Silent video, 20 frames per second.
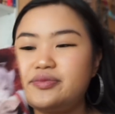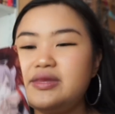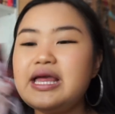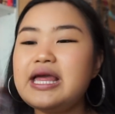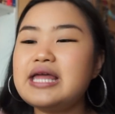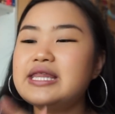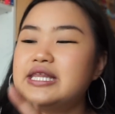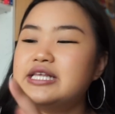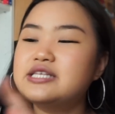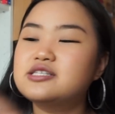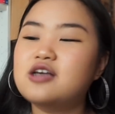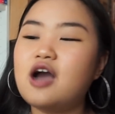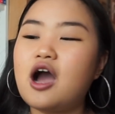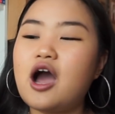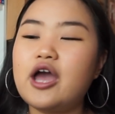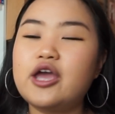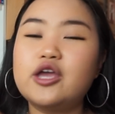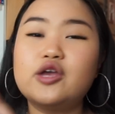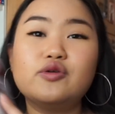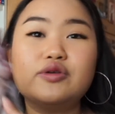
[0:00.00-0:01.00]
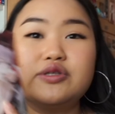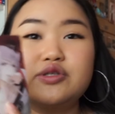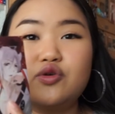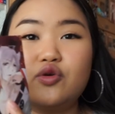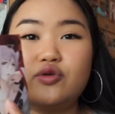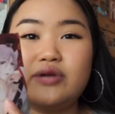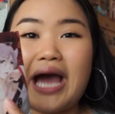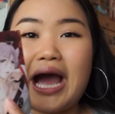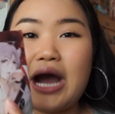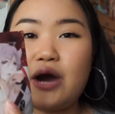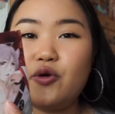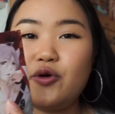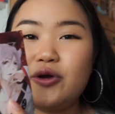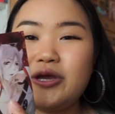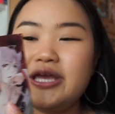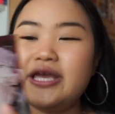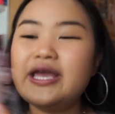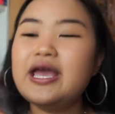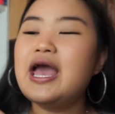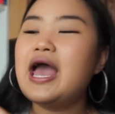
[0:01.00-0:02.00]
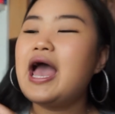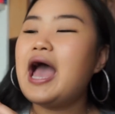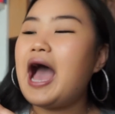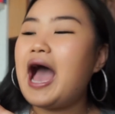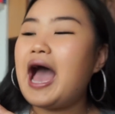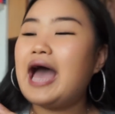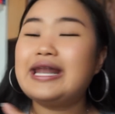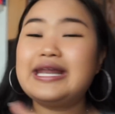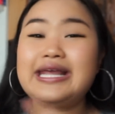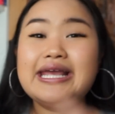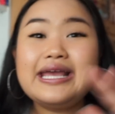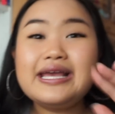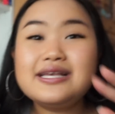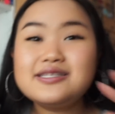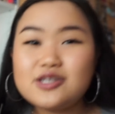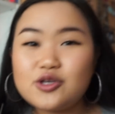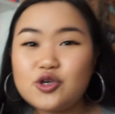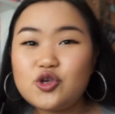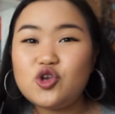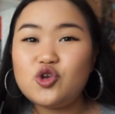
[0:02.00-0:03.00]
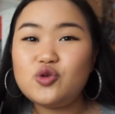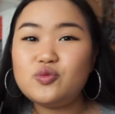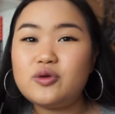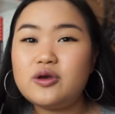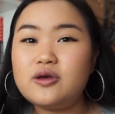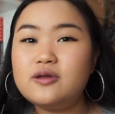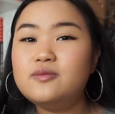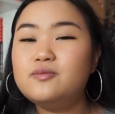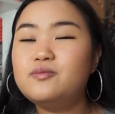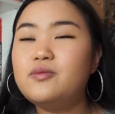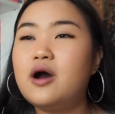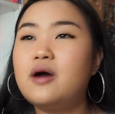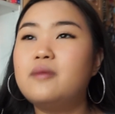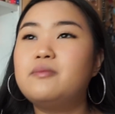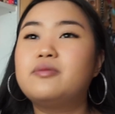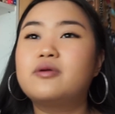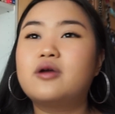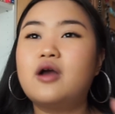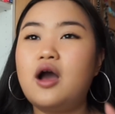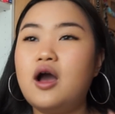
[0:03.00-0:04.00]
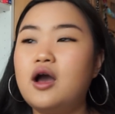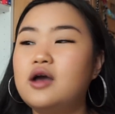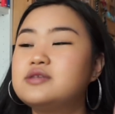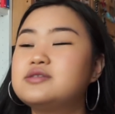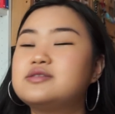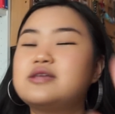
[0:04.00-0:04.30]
this guy who is called Aoi, and he is a human, but because